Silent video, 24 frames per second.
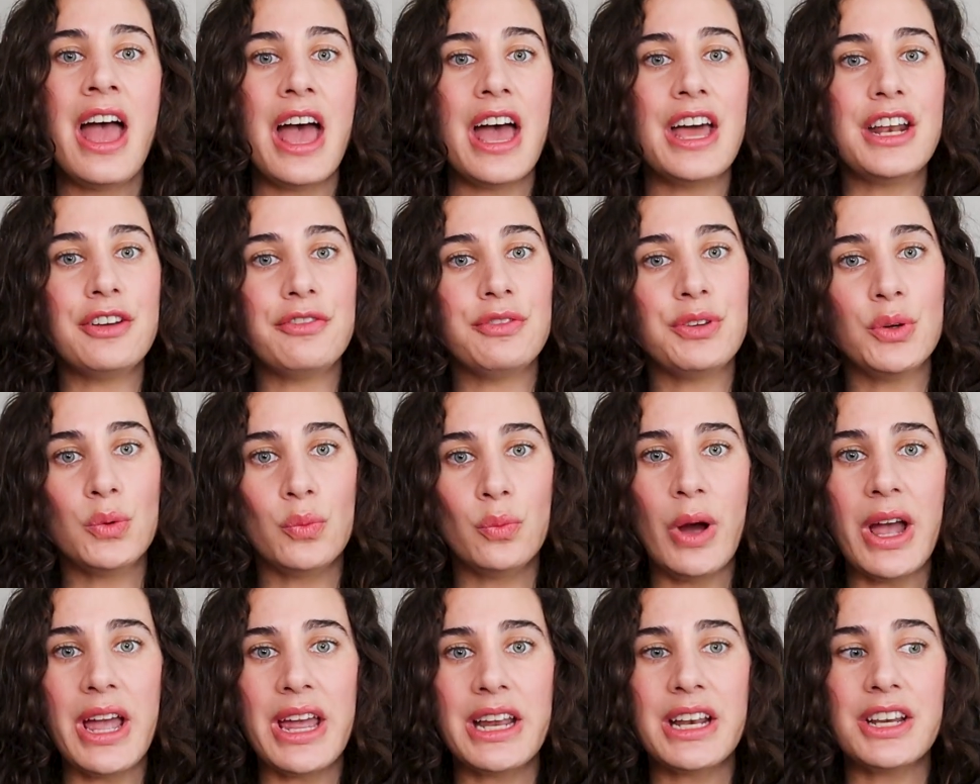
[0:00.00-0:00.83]
And if you
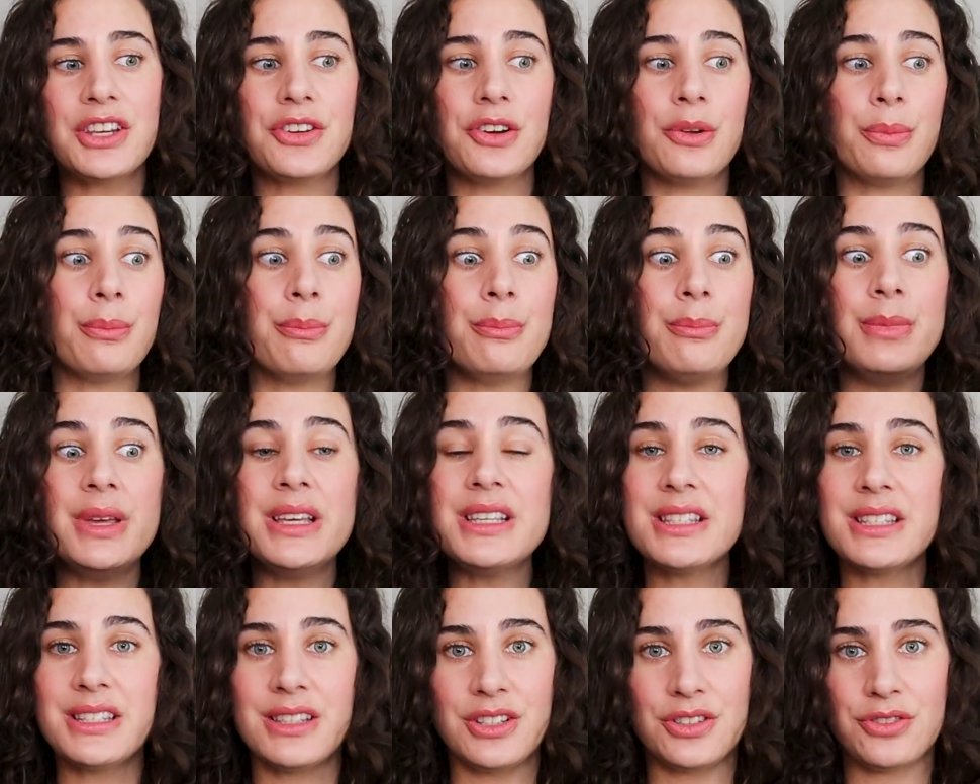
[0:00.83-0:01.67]
wait, you'll
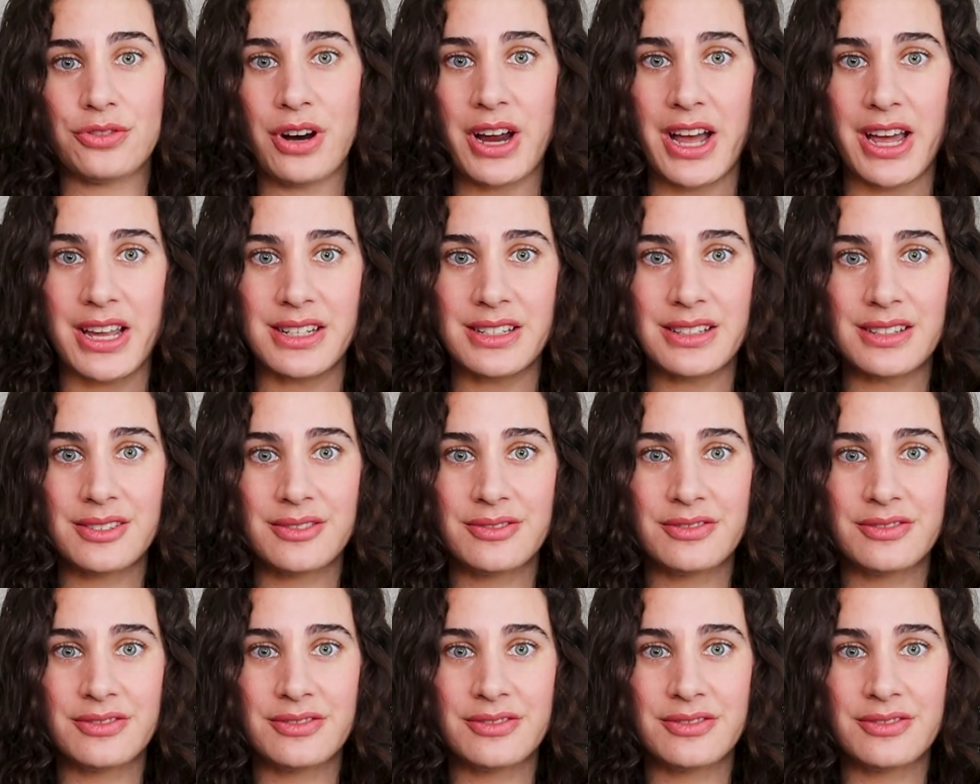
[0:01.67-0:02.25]
miss the trend.